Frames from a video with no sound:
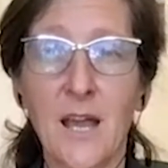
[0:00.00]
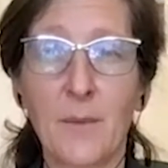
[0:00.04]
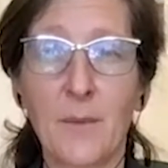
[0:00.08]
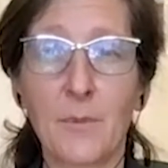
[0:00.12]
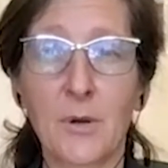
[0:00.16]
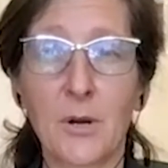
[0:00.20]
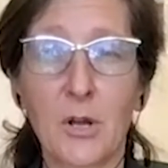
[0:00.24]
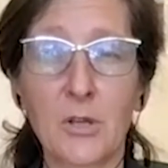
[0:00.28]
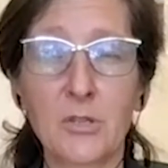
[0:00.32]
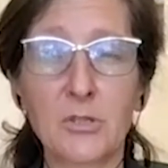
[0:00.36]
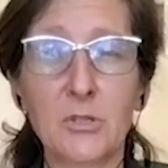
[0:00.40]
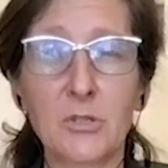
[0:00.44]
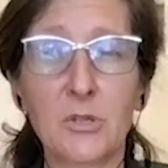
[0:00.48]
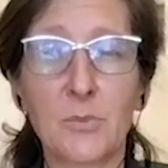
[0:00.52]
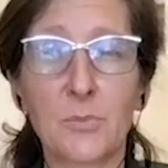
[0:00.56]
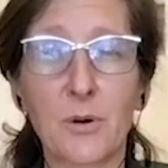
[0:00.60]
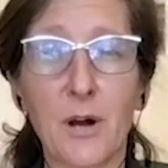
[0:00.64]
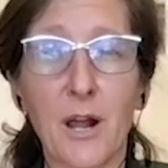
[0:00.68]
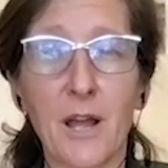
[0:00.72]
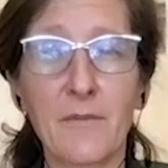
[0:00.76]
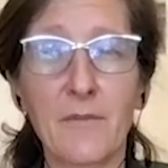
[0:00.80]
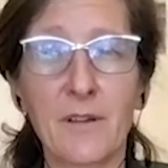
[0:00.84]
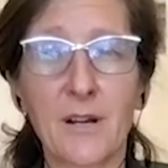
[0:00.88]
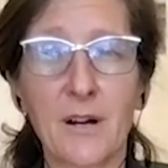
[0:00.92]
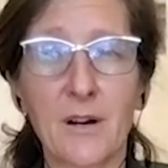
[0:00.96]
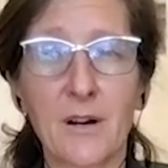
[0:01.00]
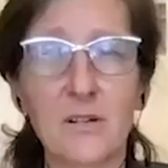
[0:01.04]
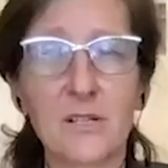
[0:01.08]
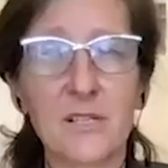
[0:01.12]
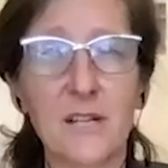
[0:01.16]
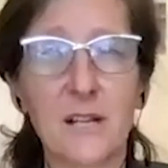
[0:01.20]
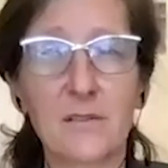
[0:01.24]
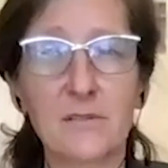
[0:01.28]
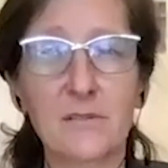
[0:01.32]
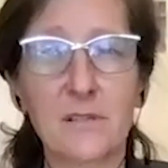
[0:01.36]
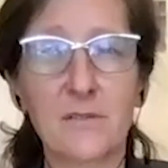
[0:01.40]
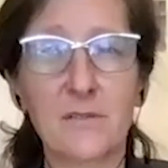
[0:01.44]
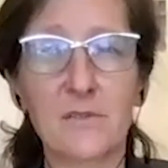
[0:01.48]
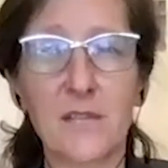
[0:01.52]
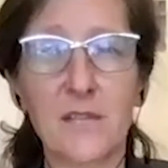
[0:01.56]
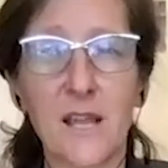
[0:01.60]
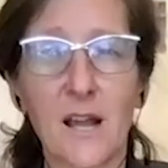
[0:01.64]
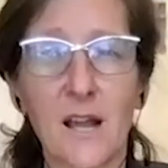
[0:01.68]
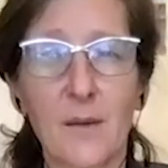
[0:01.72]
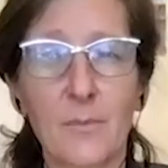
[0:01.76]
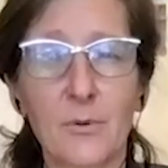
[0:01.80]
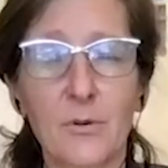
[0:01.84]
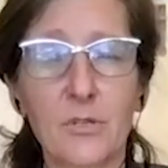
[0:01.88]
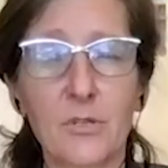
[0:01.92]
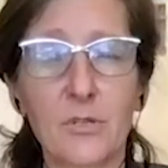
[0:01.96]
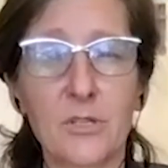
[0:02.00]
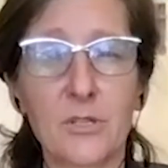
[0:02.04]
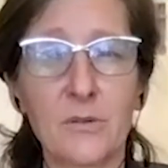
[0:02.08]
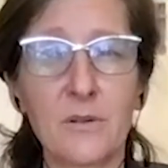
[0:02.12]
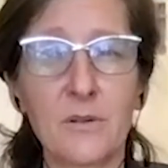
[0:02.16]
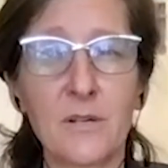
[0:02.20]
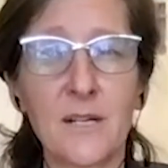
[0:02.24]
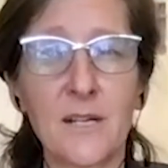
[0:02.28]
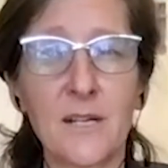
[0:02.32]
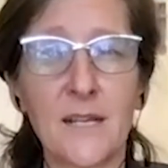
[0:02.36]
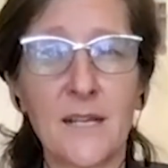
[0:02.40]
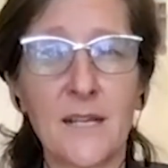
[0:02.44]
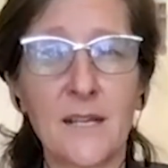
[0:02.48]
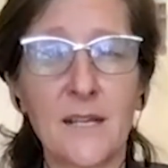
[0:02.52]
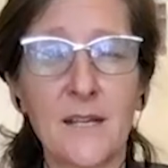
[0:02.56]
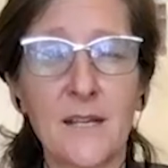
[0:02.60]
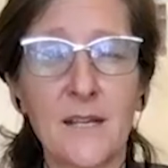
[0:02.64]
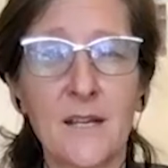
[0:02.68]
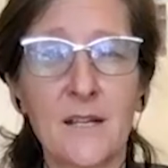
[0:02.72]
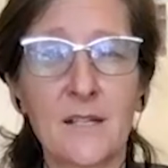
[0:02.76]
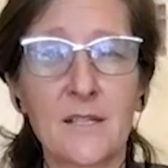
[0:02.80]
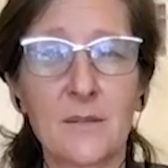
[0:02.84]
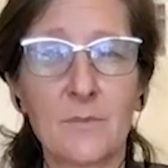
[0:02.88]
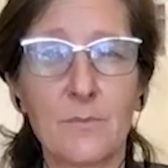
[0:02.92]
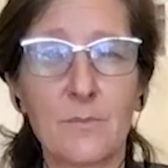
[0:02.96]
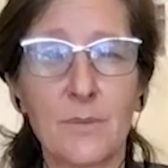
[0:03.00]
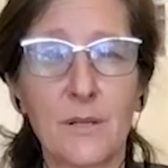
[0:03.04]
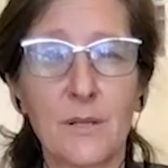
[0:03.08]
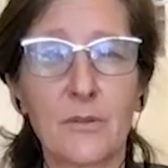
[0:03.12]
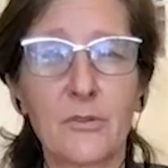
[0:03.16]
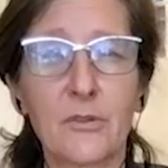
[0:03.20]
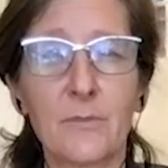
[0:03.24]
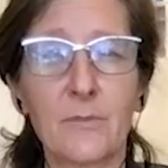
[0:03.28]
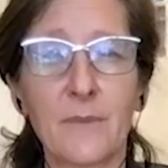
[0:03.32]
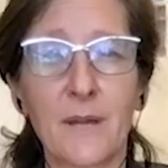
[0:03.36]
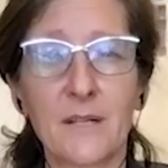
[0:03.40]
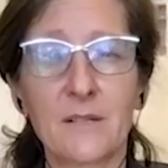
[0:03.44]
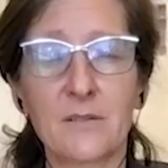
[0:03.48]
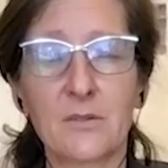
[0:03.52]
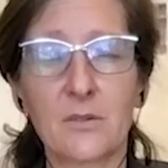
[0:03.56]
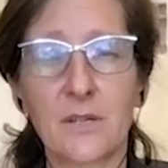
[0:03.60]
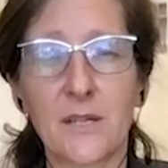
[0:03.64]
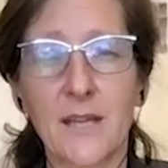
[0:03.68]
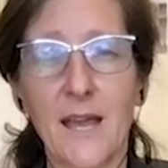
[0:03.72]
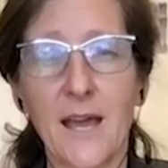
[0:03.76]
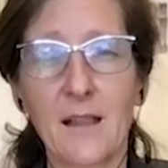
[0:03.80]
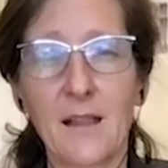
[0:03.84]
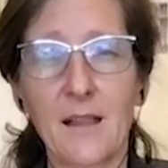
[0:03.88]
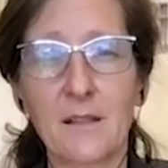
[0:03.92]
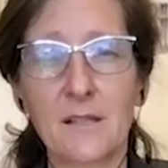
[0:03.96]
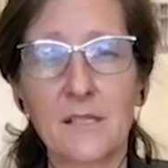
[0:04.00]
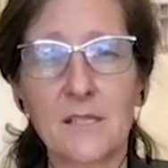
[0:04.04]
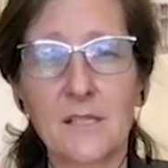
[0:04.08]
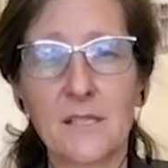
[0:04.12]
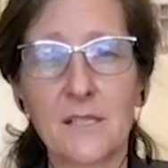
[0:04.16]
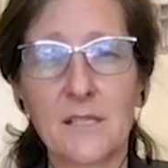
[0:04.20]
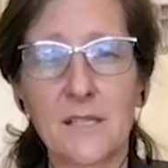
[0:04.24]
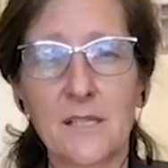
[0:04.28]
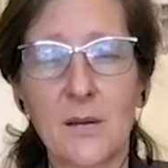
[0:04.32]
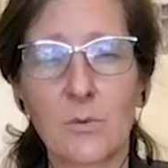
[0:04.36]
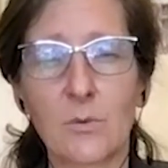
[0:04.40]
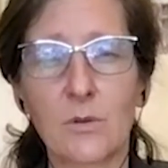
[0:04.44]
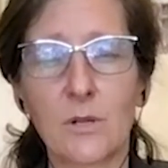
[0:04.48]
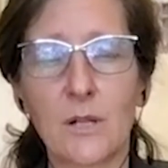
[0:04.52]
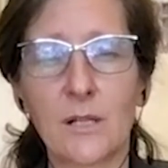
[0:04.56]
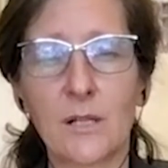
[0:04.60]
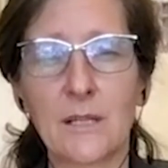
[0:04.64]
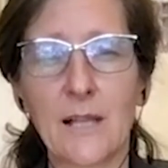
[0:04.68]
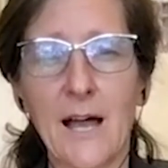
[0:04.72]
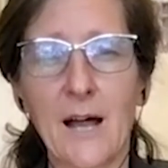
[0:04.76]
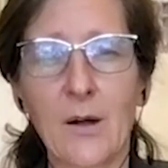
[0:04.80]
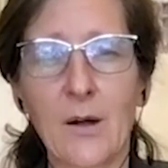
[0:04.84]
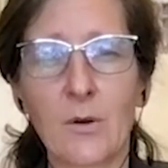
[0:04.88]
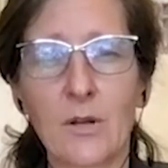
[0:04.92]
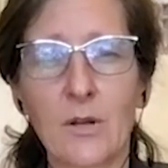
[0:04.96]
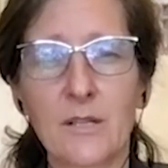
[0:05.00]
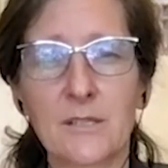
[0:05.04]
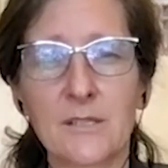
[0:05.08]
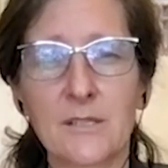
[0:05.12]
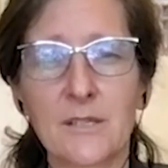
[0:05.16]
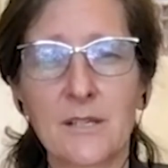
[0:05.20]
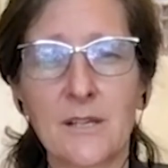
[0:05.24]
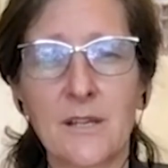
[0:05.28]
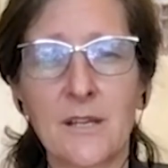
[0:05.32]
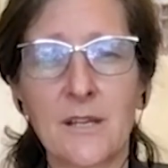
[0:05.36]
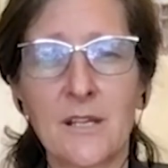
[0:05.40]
but also depriving ourselves of the opportunity to build the mental calluses that will allow us